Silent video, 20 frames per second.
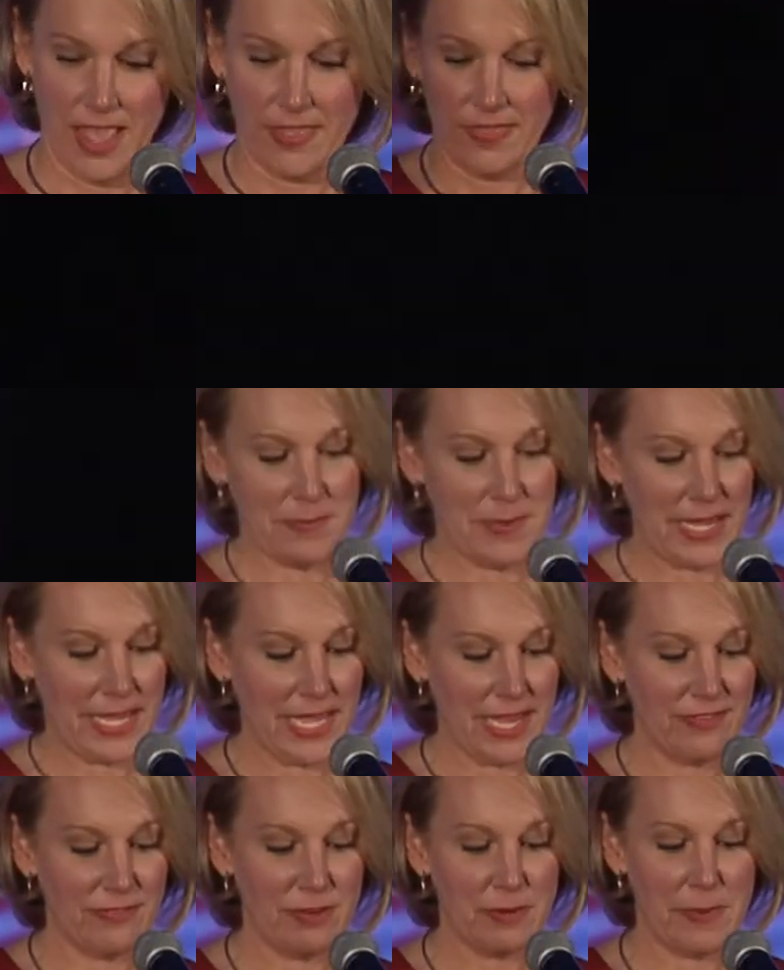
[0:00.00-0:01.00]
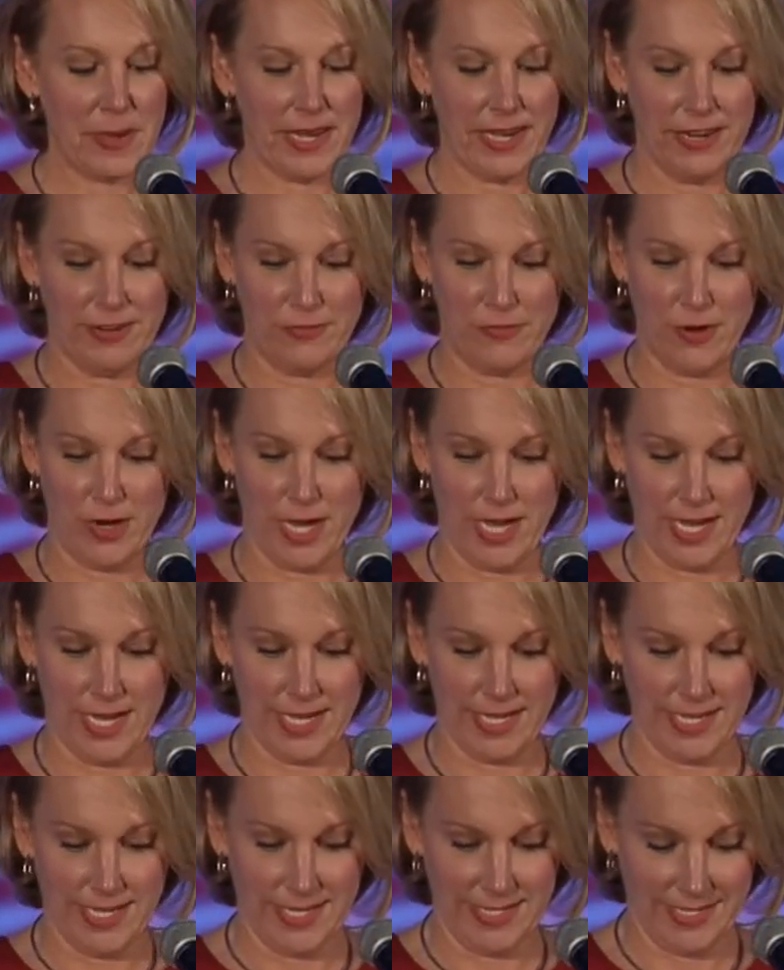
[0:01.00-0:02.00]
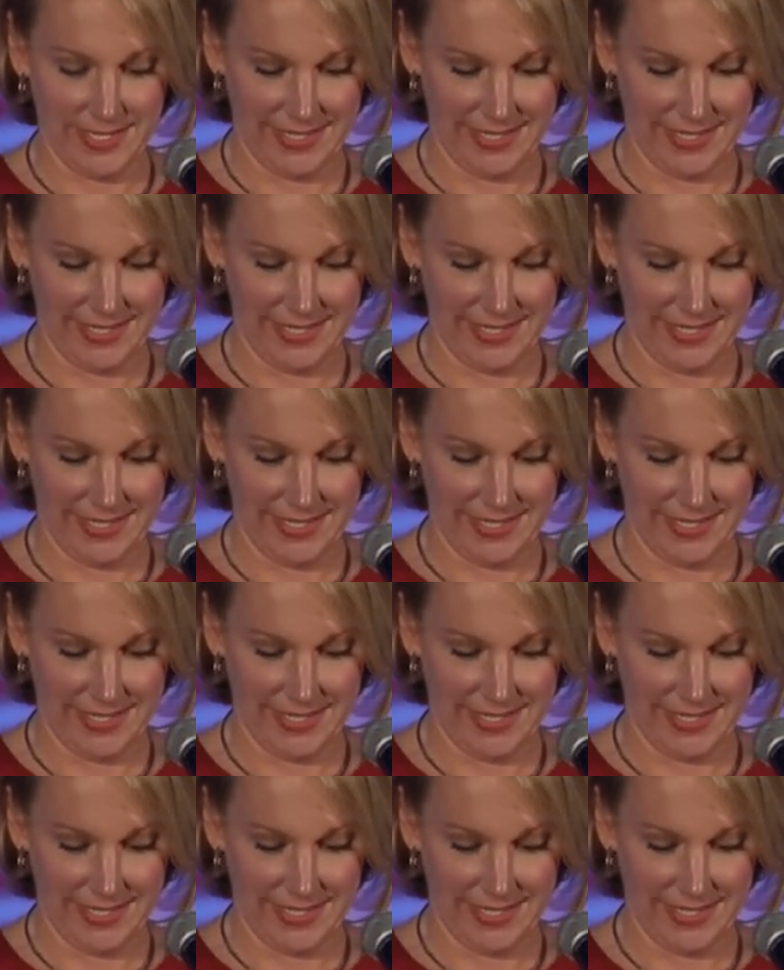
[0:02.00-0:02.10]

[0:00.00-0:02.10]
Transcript: That ought to make everybody afraid.